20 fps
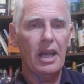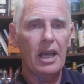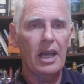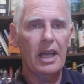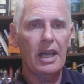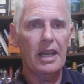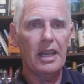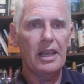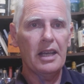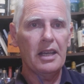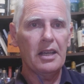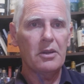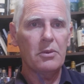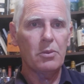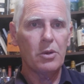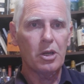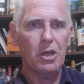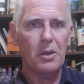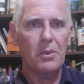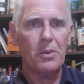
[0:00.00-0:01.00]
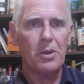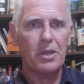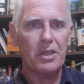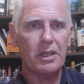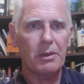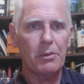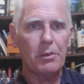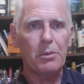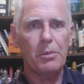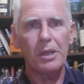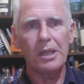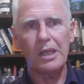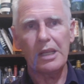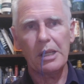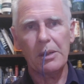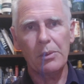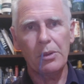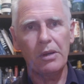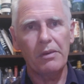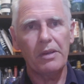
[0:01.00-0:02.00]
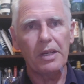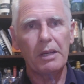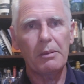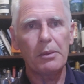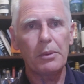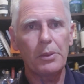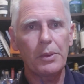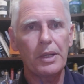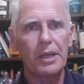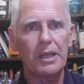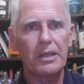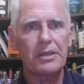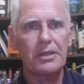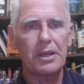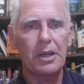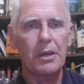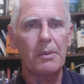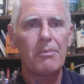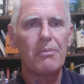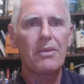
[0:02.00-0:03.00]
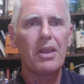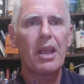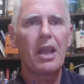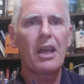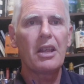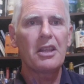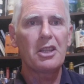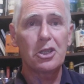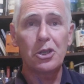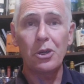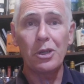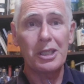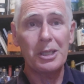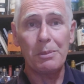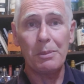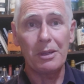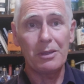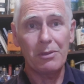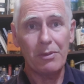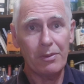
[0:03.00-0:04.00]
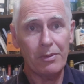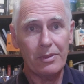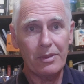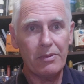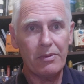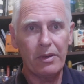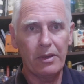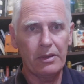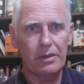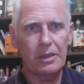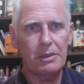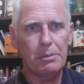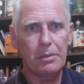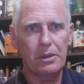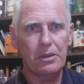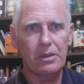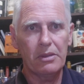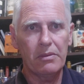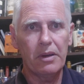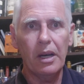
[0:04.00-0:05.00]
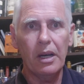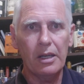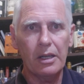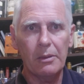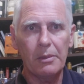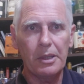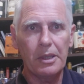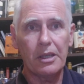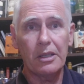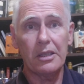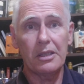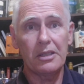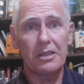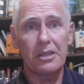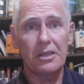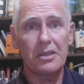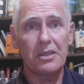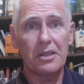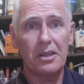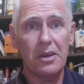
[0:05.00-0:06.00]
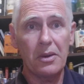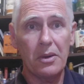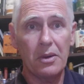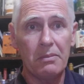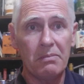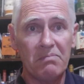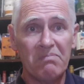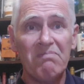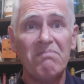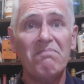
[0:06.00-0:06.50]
And when I rocked up with my darling wife a couple of weekends ago, the joint smelled divine. I mean, I could just sit there and,